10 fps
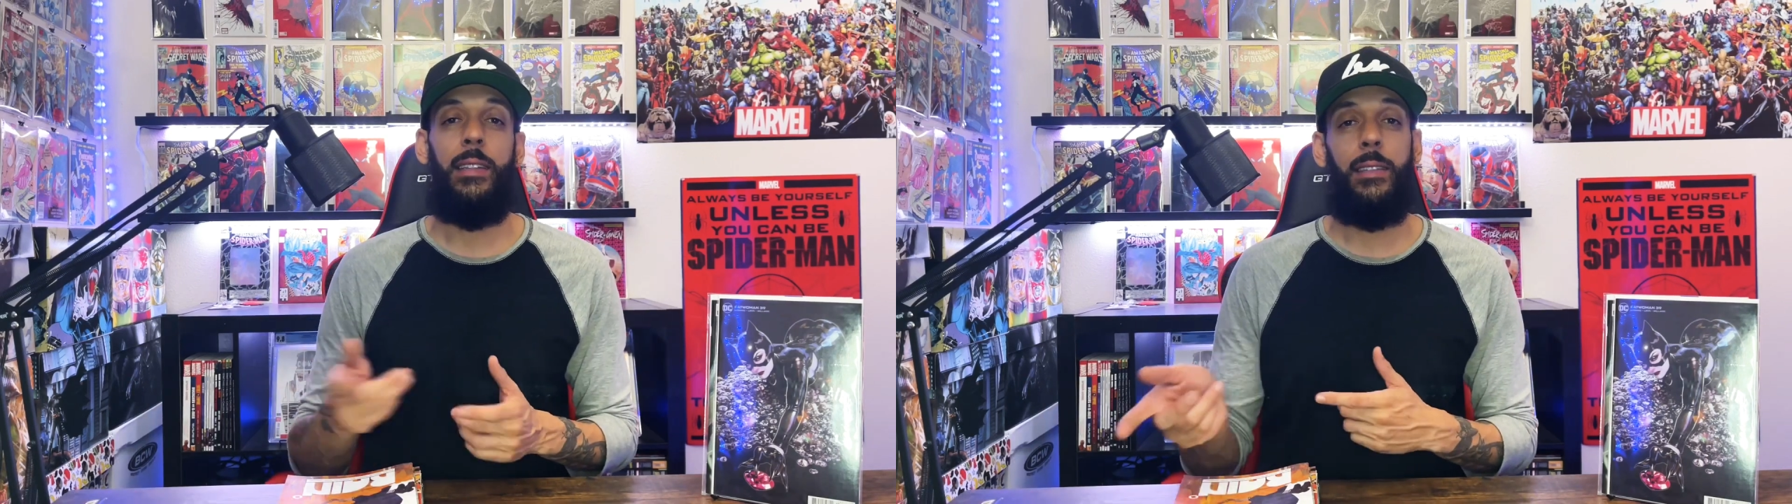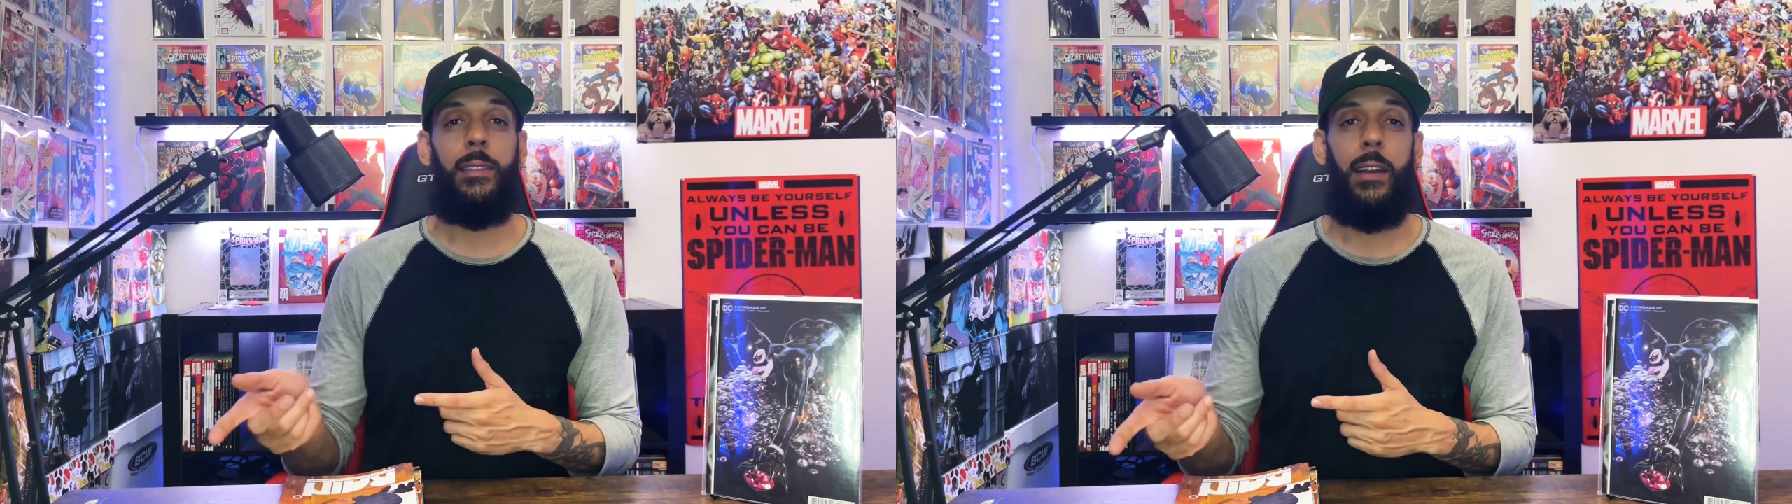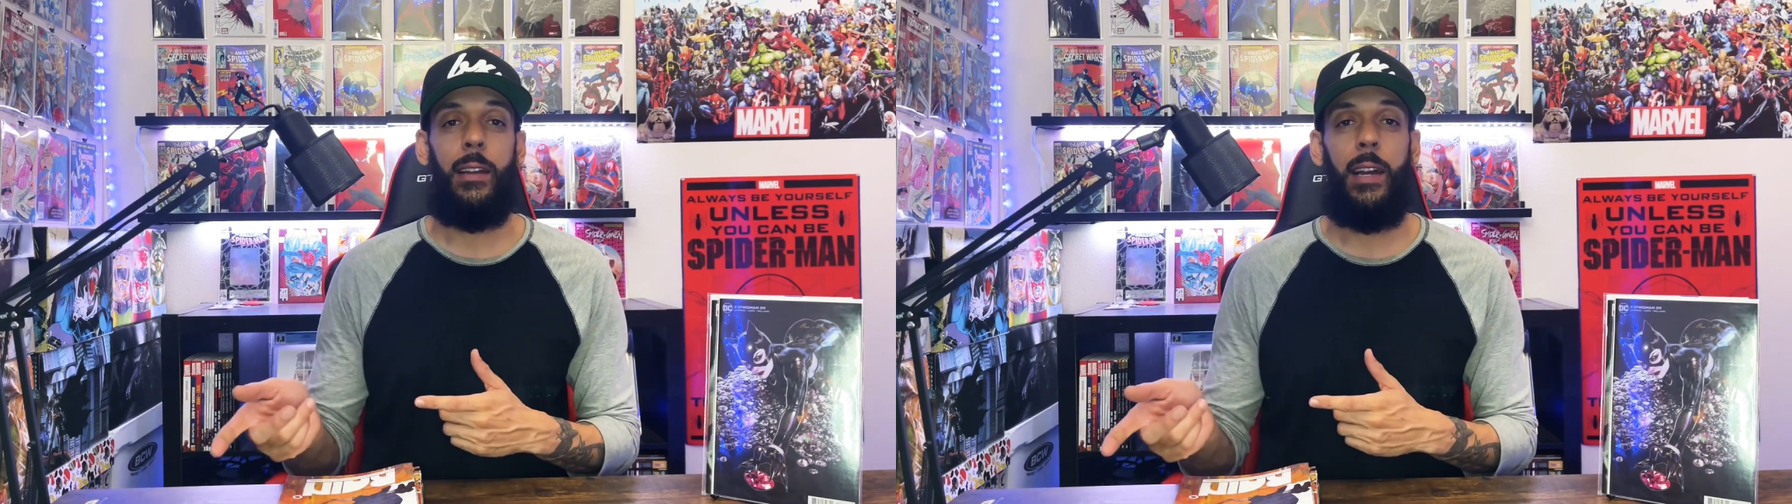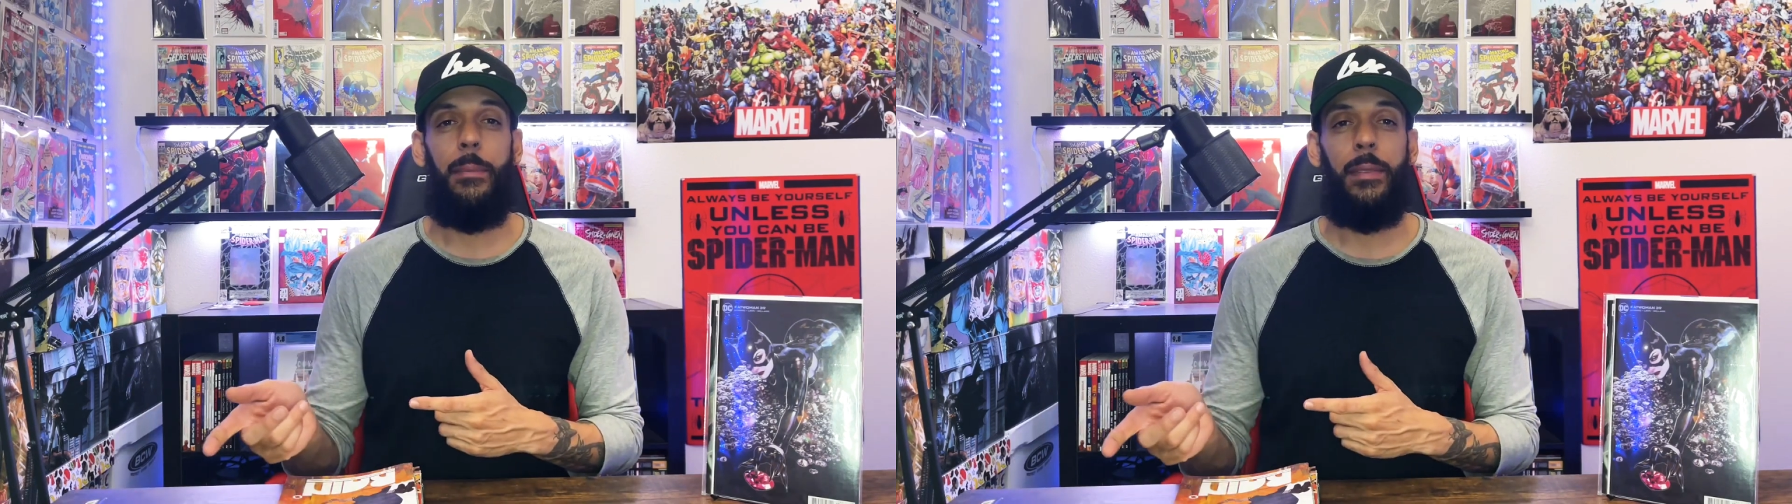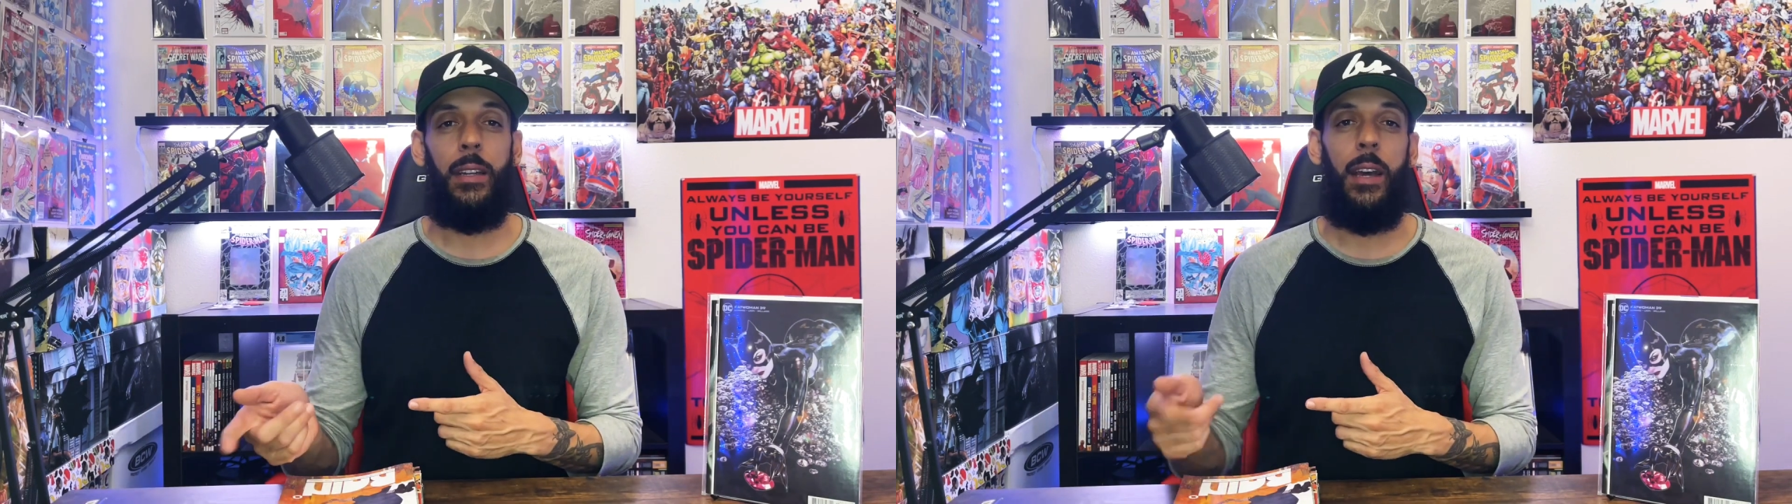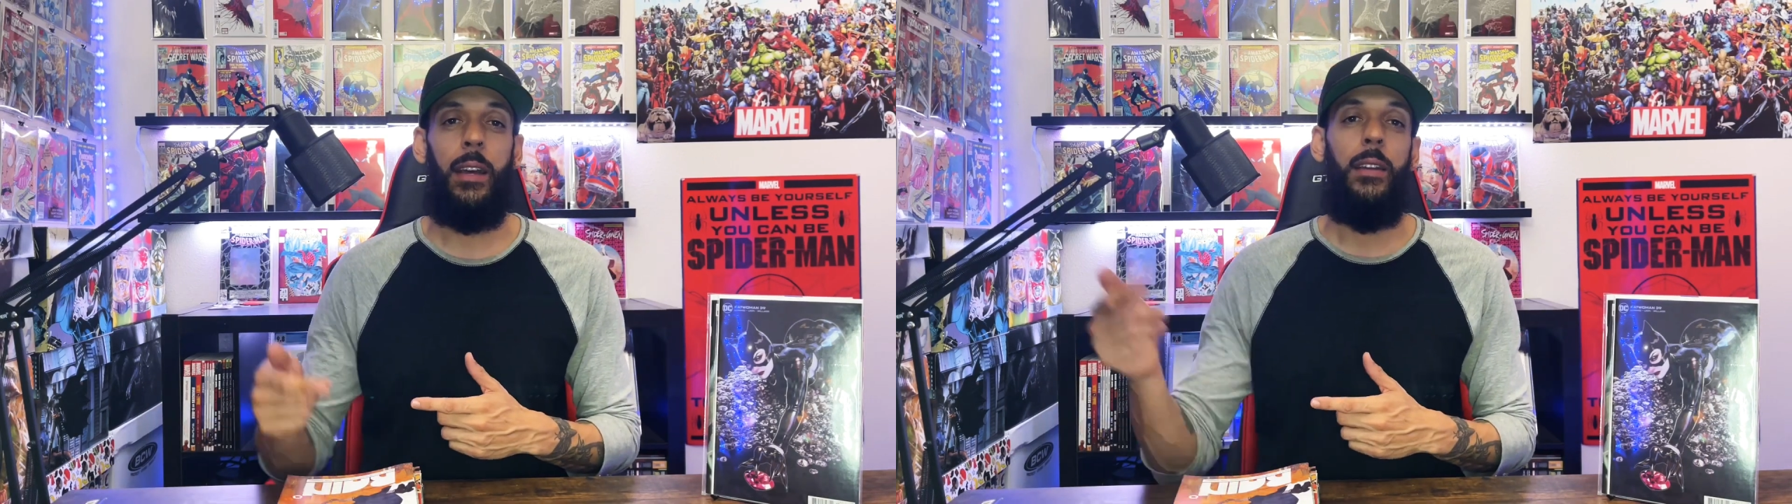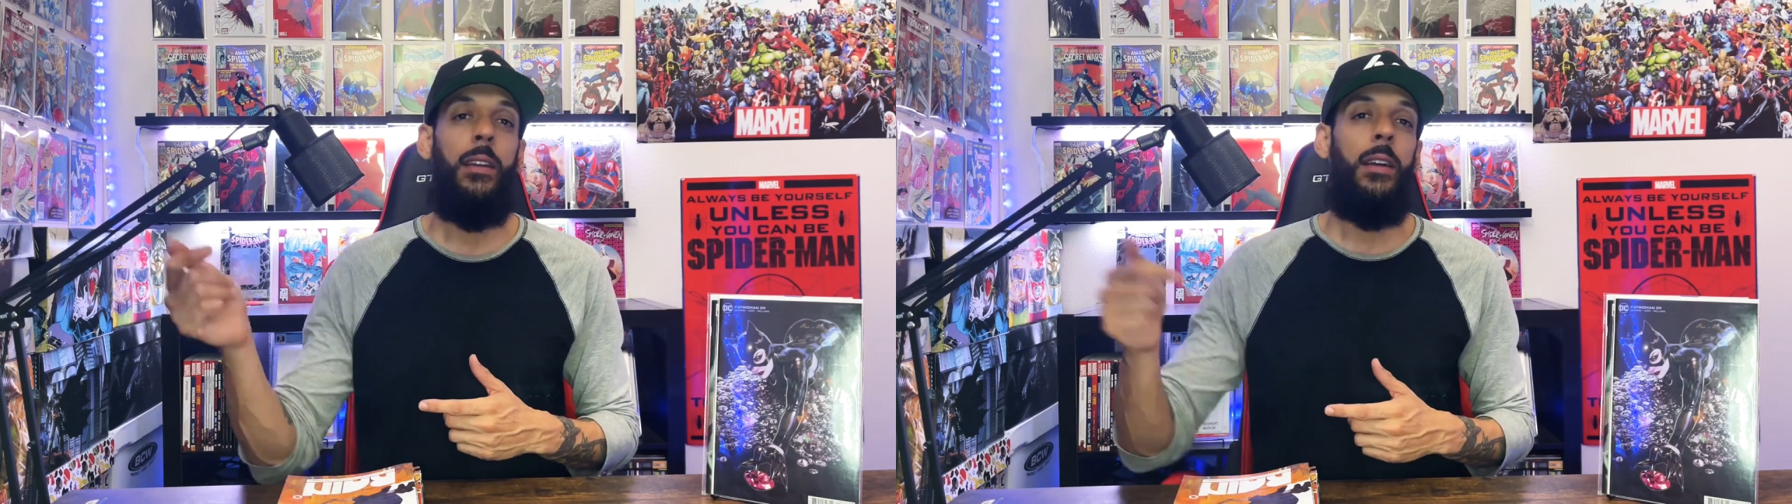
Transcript: a discounted copy of that,